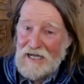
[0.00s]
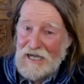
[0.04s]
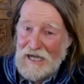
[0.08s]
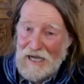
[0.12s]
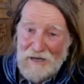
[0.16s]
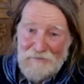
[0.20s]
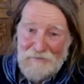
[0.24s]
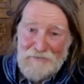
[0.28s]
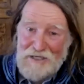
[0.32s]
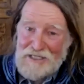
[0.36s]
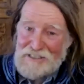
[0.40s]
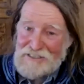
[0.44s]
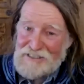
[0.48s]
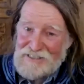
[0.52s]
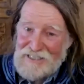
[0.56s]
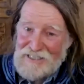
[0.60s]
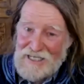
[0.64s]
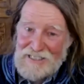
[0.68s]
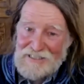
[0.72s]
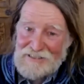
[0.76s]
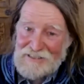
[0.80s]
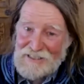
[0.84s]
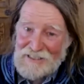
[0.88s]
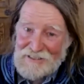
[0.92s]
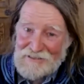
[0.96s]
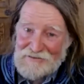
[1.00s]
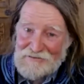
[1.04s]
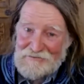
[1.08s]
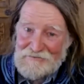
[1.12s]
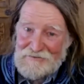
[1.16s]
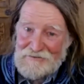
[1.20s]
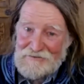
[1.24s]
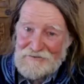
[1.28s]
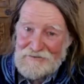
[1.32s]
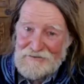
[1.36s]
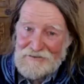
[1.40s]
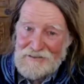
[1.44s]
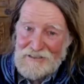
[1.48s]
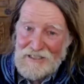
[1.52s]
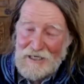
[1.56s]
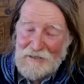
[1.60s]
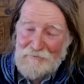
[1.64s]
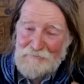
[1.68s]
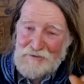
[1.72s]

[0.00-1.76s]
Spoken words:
I'm not saying that. I'm